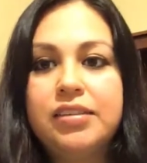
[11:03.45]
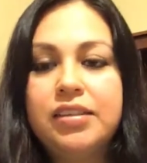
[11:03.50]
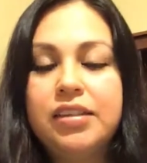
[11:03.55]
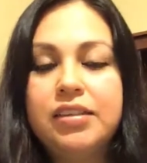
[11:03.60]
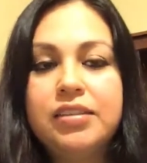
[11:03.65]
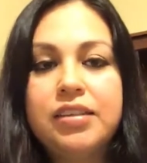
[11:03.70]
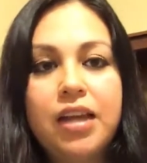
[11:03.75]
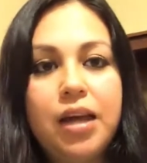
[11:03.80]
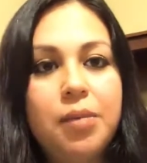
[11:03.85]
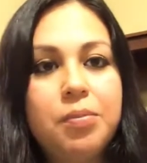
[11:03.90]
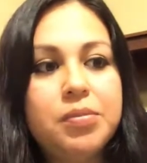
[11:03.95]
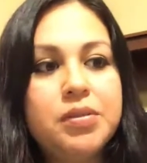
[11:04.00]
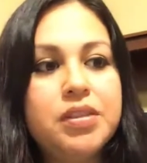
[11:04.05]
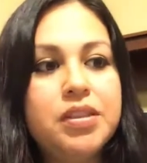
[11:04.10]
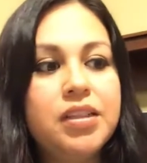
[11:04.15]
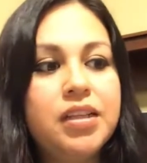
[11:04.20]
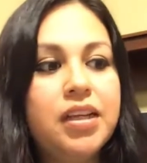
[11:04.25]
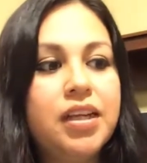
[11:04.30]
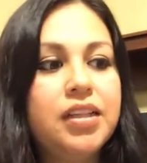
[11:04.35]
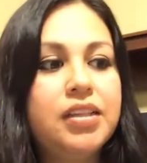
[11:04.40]
accept
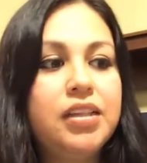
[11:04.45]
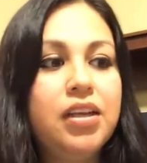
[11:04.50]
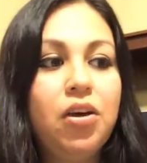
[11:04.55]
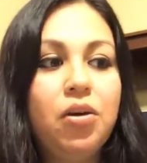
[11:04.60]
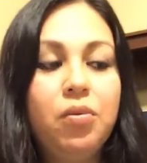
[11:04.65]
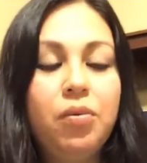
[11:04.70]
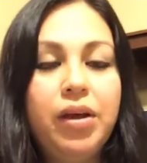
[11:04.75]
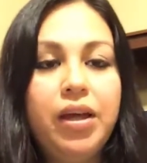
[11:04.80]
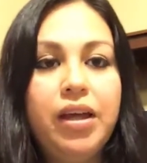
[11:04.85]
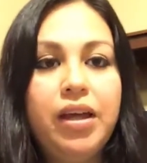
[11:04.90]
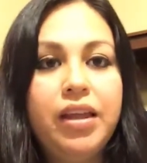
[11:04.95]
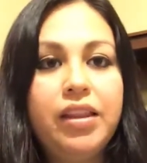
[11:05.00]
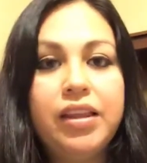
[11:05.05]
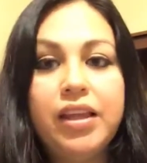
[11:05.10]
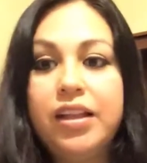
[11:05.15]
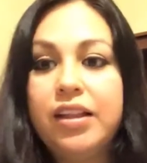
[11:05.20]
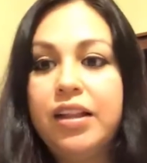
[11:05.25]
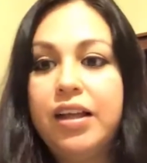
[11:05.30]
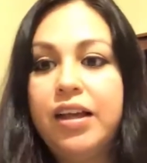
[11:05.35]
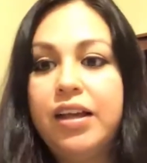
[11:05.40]
and deal with,
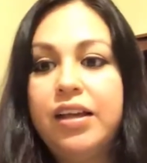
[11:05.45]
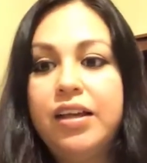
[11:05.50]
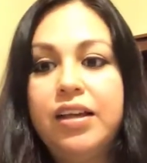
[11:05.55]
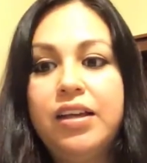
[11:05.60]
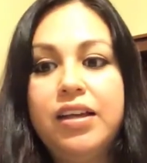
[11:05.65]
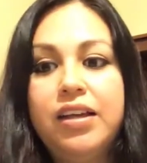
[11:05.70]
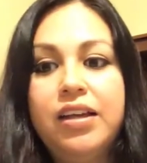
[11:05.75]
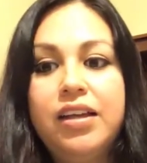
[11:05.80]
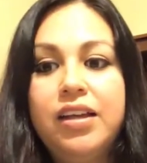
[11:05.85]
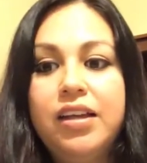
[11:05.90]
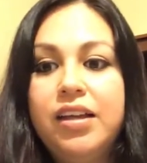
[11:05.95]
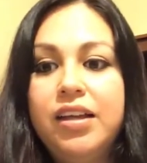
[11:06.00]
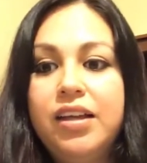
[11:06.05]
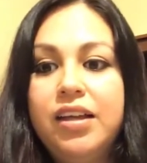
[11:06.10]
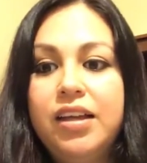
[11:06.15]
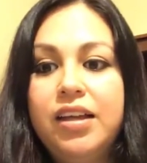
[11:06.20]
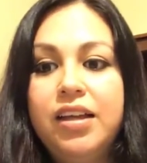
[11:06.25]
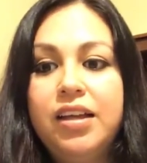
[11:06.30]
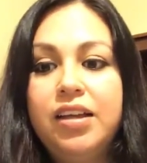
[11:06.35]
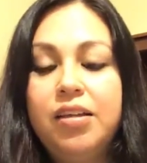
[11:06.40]
and like
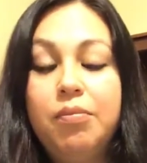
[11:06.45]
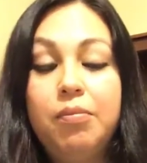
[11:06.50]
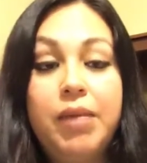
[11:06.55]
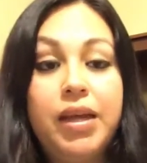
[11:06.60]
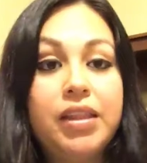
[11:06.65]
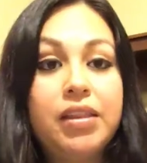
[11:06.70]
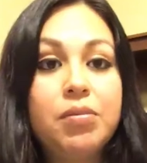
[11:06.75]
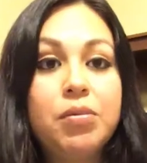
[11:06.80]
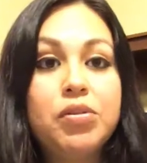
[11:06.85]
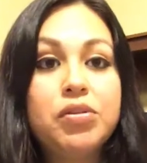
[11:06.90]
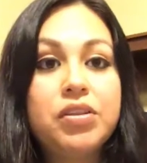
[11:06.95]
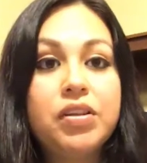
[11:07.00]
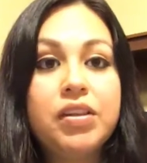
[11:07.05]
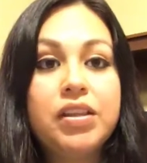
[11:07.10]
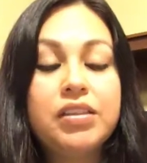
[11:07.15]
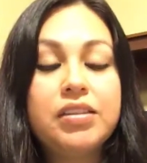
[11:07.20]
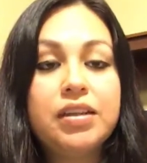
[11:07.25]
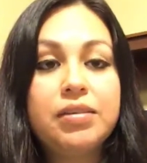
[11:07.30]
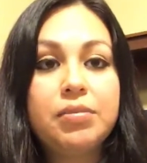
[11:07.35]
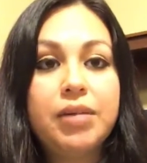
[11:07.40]
make the most of the
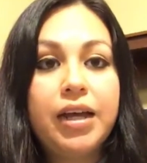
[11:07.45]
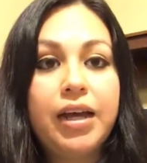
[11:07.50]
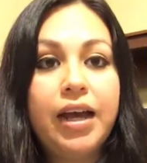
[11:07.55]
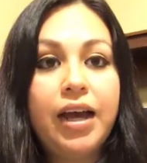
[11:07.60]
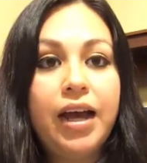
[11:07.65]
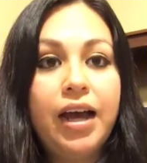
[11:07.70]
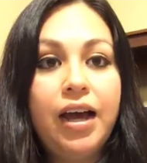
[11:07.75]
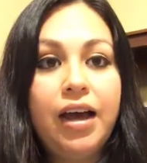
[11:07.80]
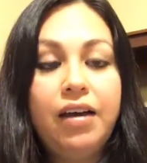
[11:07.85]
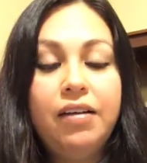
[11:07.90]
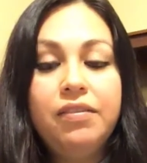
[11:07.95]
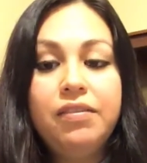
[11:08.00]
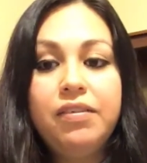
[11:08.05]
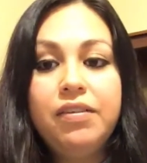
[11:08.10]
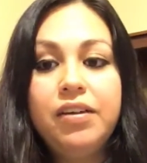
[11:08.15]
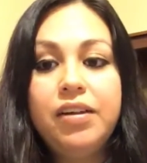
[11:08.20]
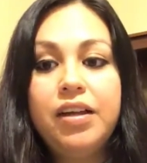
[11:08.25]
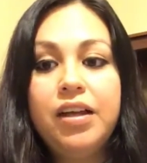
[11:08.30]
time I have,